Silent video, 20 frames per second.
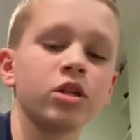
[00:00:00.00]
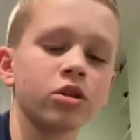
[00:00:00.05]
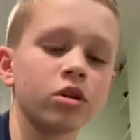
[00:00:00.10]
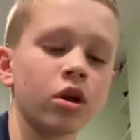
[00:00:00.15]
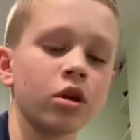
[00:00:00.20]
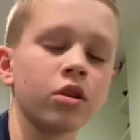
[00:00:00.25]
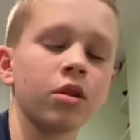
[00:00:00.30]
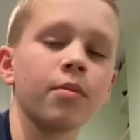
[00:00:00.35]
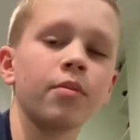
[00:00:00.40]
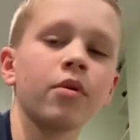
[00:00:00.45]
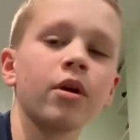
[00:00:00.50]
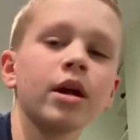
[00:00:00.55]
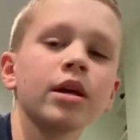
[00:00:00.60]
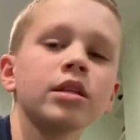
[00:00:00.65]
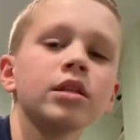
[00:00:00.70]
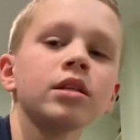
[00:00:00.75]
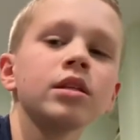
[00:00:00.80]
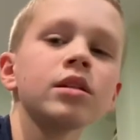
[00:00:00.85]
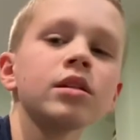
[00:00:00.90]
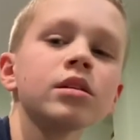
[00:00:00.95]
on the
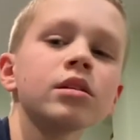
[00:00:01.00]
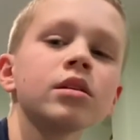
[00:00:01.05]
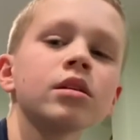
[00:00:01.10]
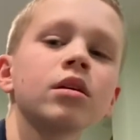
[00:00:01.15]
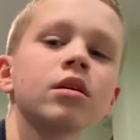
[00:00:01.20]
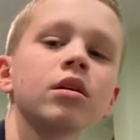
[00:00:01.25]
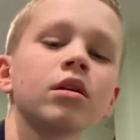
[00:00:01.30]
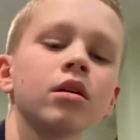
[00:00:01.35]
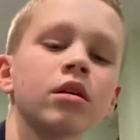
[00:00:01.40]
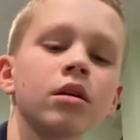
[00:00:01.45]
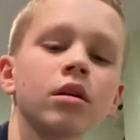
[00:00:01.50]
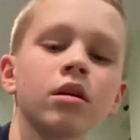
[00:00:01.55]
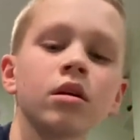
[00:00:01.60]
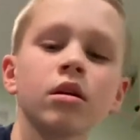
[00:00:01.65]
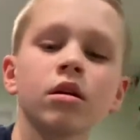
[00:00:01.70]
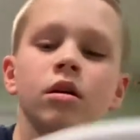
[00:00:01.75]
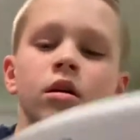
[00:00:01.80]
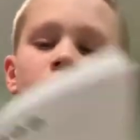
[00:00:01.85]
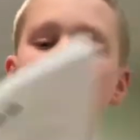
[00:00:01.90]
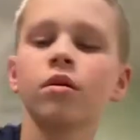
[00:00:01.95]
prices.
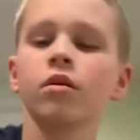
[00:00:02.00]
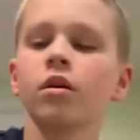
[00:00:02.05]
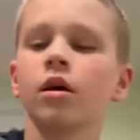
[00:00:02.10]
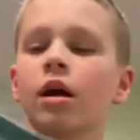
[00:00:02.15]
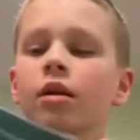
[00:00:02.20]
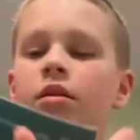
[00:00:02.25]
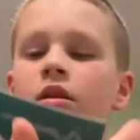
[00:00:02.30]
Got the